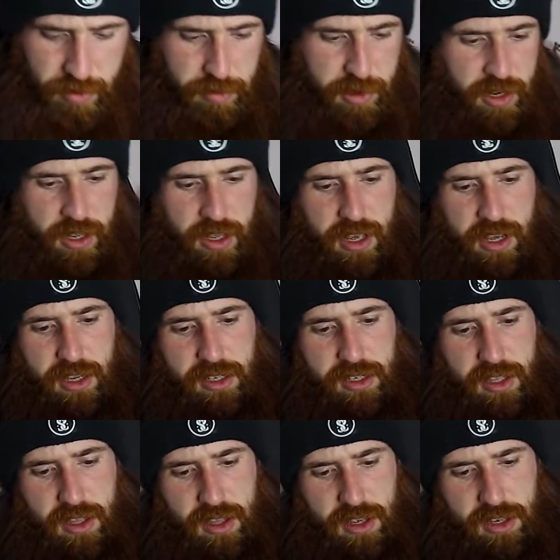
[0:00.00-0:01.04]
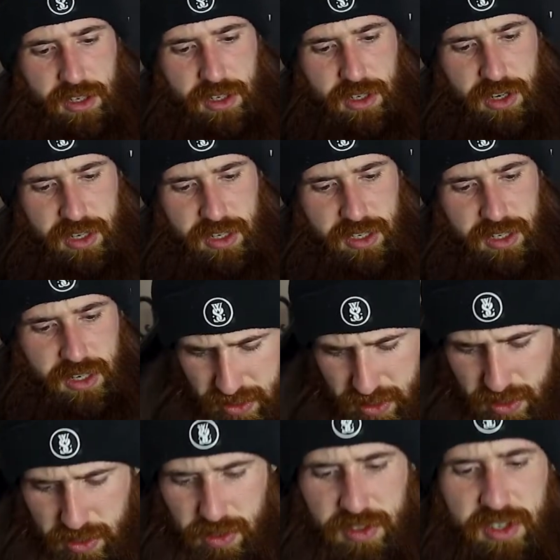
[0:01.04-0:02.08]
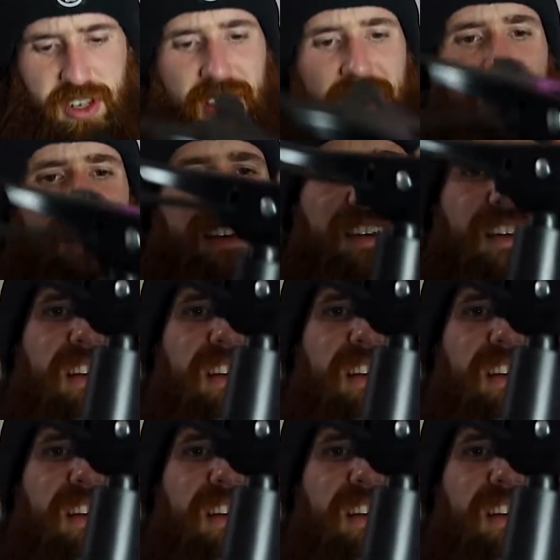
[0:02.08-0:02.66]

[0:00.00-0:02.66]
I'm gonna guess that this just slots into there.